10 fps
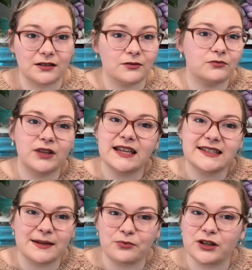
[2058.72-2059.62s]
let's say
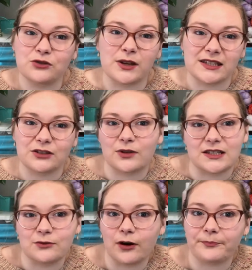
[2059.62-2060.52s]

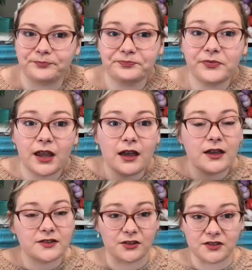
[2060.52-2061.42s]
pre-2021.
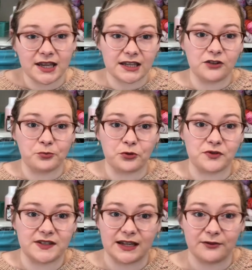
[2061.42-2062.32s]
So say you bought
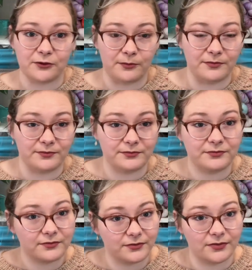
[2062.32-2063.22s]
it from
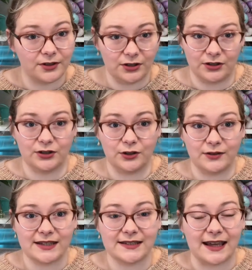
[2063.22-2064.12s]
New
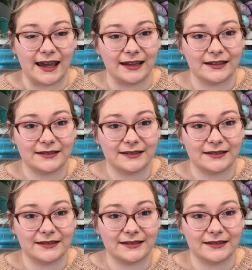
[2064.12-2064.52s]
Year's Day.